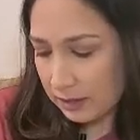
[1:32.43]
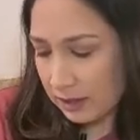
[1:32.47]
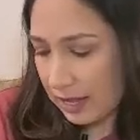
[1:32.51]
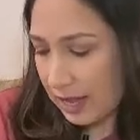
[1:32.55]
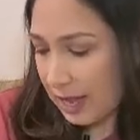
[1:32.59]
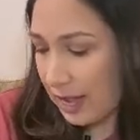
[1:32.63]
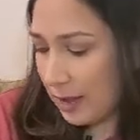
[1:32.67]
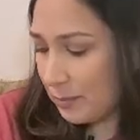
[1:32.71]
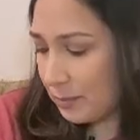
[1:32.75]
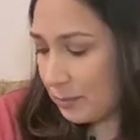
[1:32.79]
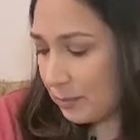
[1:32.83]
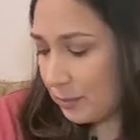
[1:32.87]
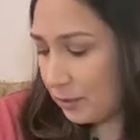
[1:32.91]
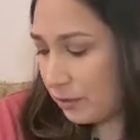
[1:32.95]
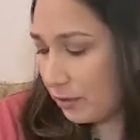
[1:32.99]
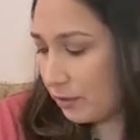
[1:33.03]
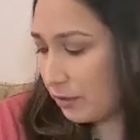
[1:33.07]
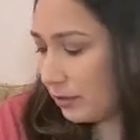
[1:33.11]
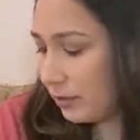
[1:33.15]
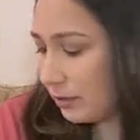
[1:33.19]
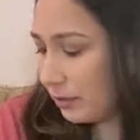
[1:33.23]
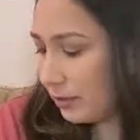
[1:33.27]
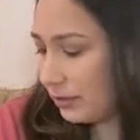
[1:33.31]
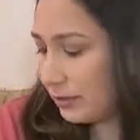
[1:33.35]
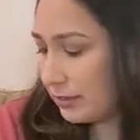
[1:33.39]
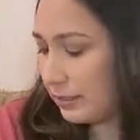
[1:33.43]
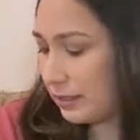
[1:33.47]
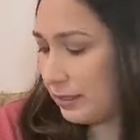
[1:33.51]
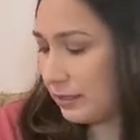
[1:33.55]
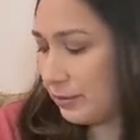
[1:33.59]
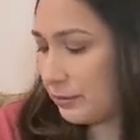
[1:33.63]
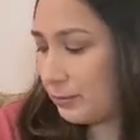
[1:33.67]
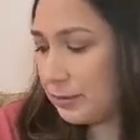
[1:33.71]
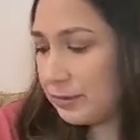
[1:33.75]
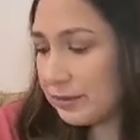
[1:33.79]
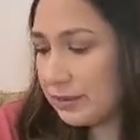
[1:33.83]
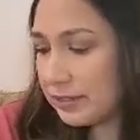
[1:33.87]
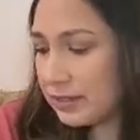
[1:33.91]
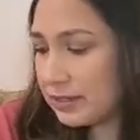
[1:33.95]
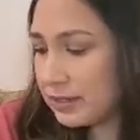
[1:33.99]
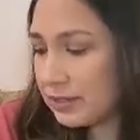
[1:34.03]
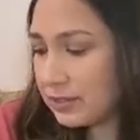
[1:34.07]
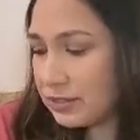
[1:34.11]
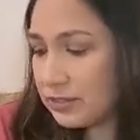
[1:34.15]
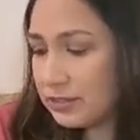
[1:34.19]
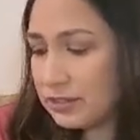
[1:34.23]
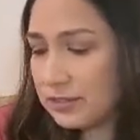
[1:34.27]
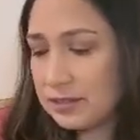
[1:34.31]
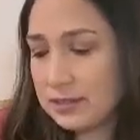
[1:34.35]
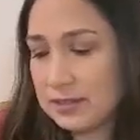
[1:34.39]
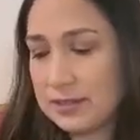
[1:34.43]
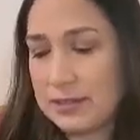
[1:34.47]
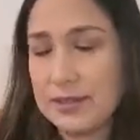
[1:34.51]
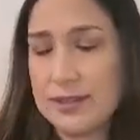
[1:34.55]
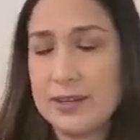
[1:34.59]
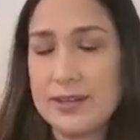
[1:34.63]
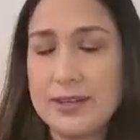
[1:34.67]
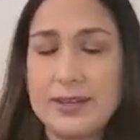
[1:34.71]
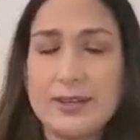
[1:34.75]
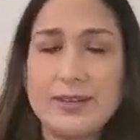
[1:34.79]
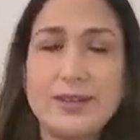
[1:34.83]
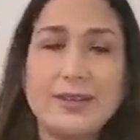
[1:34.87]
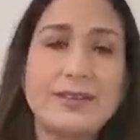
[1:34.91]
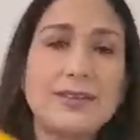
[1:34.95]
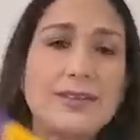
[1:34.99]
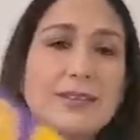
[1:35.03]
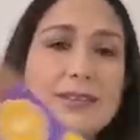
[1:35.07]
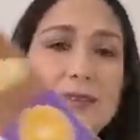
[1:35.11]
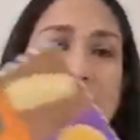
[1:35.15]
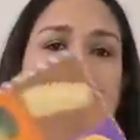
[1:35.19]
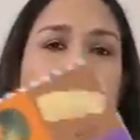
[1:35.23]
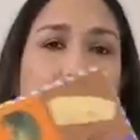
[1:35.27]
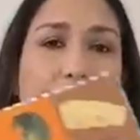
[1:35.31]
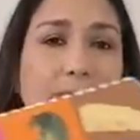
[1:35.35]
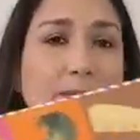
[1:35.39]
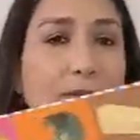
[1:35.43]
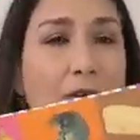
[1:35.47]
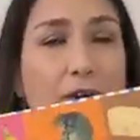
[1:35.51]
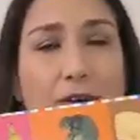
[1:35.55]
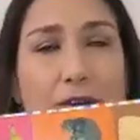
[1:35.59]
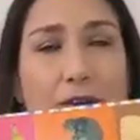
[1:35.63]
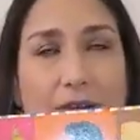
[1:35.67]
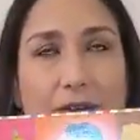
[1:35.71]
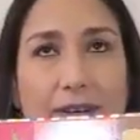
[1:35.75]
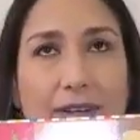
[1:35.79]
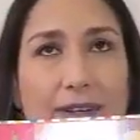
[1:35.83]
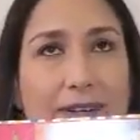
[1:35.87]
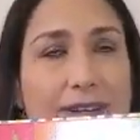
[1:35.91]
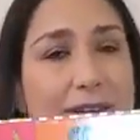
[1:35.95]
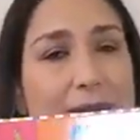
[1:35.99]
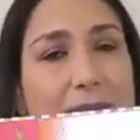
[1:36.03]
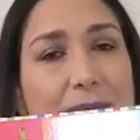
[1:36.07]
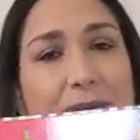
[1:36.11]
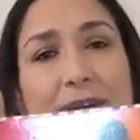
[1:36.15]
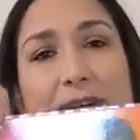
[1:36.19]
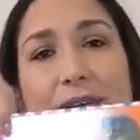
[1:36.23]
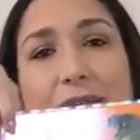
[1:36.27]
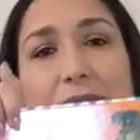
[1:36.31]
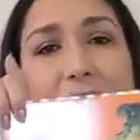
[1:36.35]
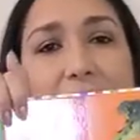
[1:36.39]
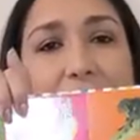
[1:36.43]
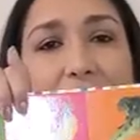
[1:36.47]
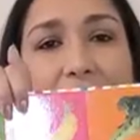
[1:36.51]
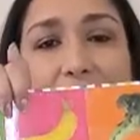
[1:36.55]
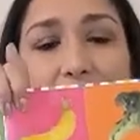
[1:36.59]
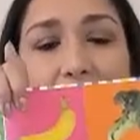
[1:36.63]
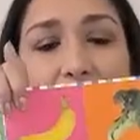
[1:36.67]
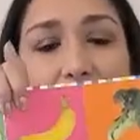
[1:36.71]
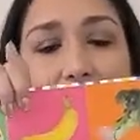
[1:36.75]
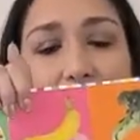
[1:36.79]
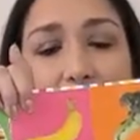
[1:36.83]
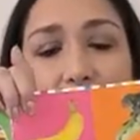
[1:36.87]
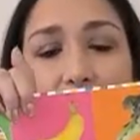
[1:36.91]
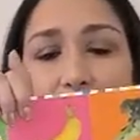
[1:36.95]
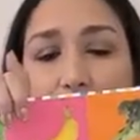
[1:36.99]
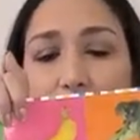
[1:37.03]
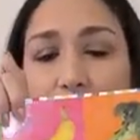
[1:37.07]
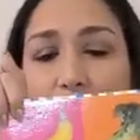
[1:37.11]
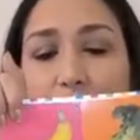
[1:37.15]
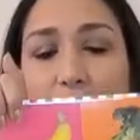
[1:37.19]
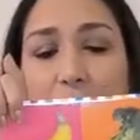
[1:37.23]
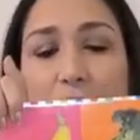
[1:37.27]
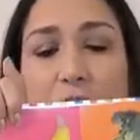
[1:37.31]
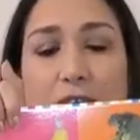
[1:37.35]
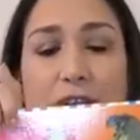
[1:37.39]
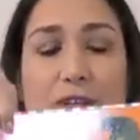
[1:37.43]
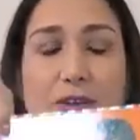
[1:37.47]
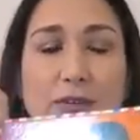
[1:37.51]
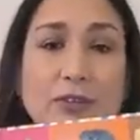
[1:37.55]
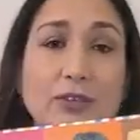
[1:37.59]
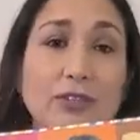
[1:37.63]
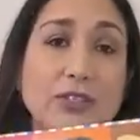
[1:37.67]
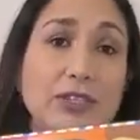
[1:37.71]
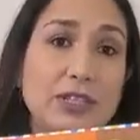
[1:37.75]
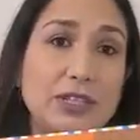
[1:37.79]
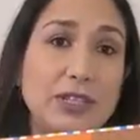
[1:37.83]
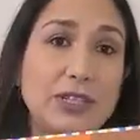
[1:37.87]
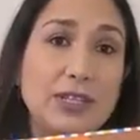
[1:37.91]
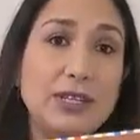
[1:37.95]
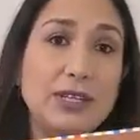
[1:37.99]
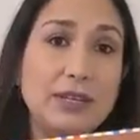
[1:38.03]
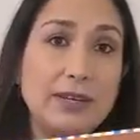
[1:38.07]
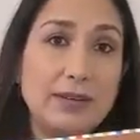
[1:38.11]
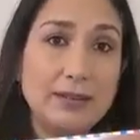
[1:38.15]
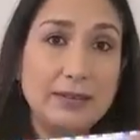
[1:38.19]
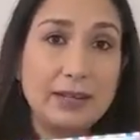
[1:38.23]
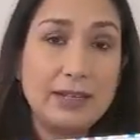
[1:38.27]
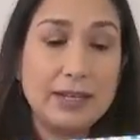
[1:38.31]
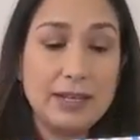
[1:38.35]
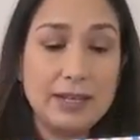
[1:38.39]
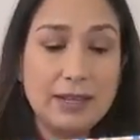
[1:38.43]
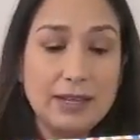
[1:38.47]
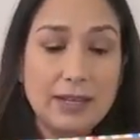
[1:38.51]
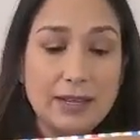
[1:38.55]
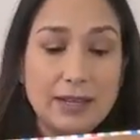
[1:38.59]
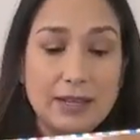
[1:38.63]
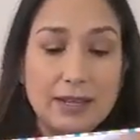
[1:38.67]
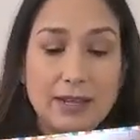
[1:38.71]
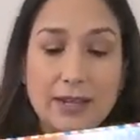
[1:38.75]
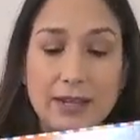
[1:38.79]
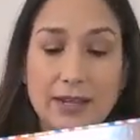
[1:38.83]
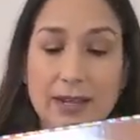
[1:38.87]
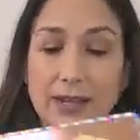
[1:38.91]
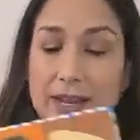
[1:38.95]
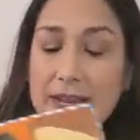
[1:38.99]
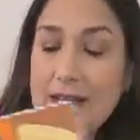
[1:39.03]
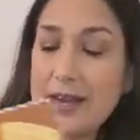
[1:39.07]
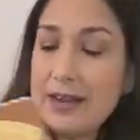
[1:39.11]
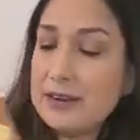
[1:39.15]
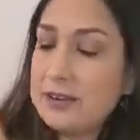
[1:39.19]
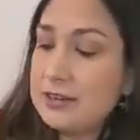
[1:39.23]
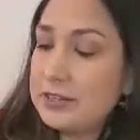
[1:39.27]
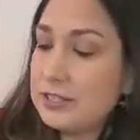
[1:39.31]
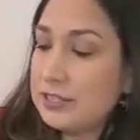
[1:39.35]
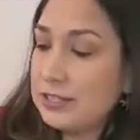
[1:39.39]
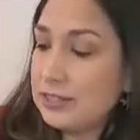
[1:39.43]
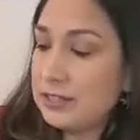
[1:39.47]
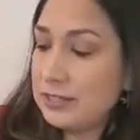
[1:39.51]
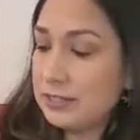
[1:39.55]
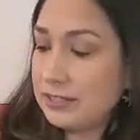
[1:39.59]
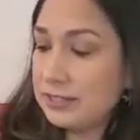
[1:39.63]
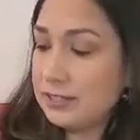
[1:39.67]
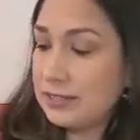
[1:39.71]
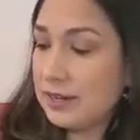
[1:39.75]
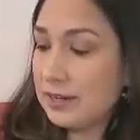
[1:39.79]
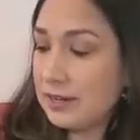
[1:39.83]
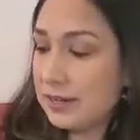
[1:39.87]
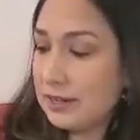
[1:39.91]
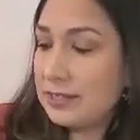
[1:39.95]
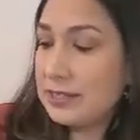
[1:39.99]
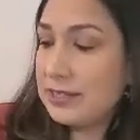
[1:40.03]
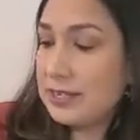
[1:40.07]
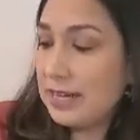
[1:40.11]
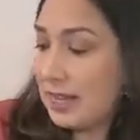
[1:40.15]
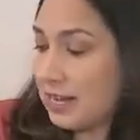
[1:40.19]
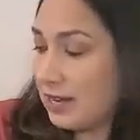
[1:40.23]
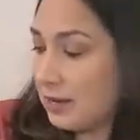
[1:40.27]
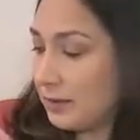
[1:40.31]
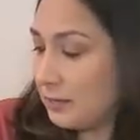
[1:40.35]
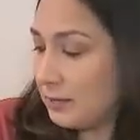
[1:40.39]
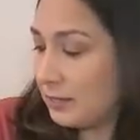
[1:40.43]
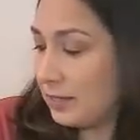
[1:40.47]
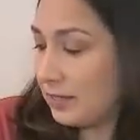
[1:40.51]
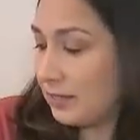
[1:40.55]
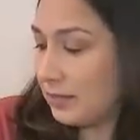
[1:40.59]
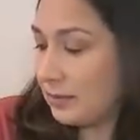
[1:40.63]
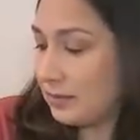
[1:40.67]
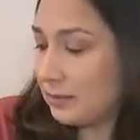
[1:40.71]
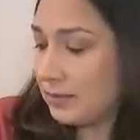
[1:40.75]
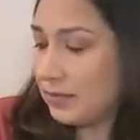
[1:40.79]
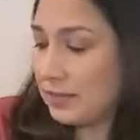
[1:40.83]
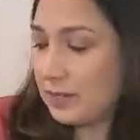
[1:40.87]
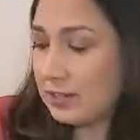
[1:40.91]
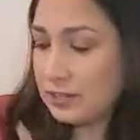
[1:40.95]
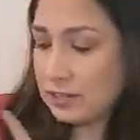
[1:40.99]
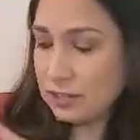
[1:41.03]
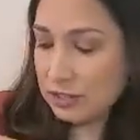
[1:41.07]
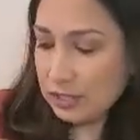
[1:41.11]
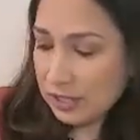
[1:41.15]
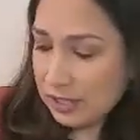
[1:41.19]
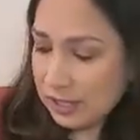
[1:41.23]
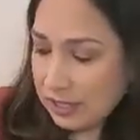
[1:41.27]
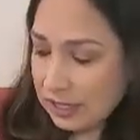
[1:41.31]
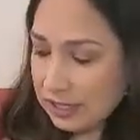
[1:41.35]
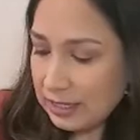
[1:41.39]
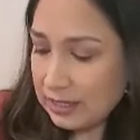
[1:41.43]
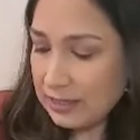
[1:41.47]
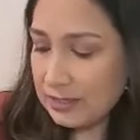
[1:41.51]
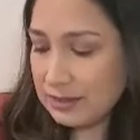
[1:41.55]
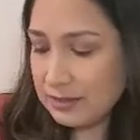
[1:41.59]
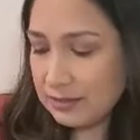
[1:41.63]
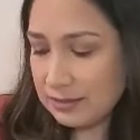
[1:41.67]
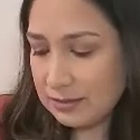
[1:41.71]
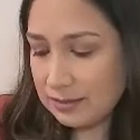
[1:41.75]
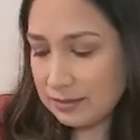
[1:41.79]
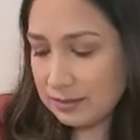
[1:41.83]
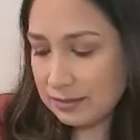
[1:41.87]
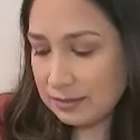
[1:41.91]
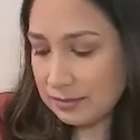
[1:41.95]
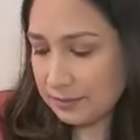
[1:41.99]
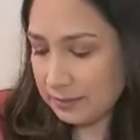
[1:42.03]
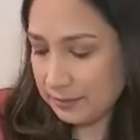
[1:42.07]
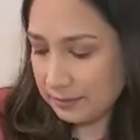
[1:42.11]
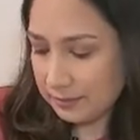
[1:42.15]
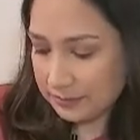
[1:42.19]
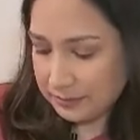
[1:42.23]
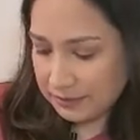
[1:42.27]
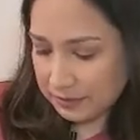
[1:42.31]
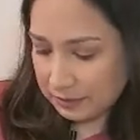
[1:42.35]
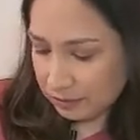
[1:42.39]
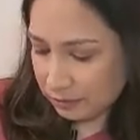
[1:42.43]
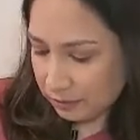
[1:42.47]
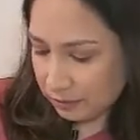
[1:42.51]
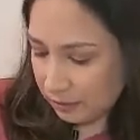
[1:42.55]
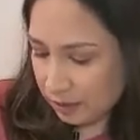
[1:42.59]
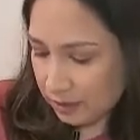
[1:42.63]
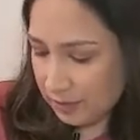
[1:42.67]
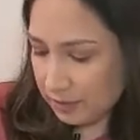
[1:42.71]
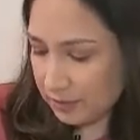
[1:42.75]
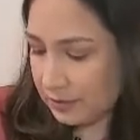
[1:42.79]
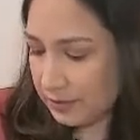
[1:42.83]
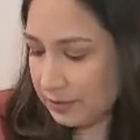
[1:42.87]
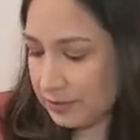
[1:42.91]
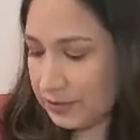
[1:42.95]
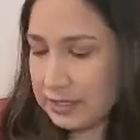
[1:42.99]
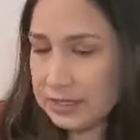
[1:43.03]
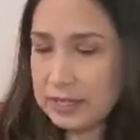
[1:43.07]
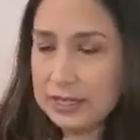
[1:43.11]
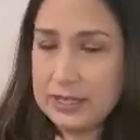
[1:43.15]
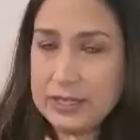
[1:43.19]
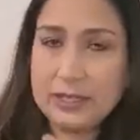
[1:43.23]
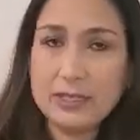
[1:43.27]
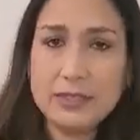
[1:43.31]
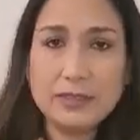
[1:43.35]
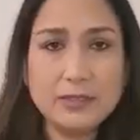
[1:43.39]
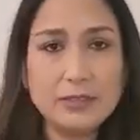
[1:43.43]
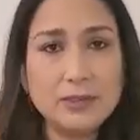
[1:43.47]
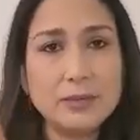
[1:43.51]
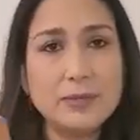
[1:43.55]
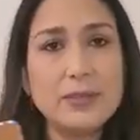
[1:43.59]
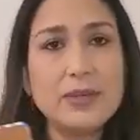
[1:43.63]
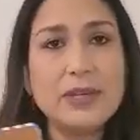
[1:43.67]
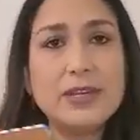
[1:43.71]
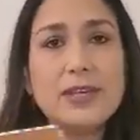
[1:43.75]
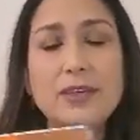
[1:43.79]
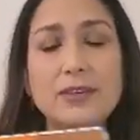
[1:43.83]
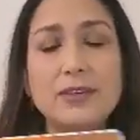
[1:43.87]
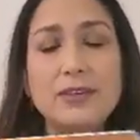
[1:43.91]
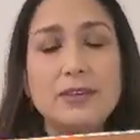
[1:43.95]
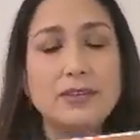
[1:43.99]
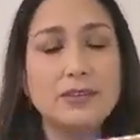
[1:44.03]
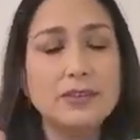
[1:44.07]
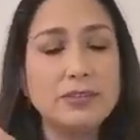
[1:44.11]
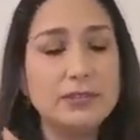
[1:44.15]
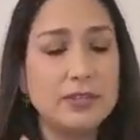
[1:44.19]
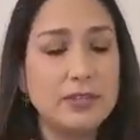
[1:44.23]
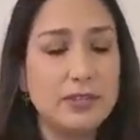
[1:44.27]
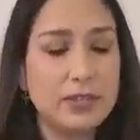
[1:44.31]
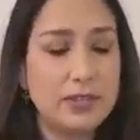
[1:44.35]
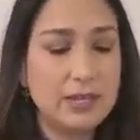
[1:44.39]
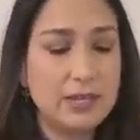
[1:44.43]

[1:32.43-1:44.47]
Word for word: apple, the orange, broccoli, whatever, and she would point or she later she started name them uh, cheese, strawberry, tomatoes.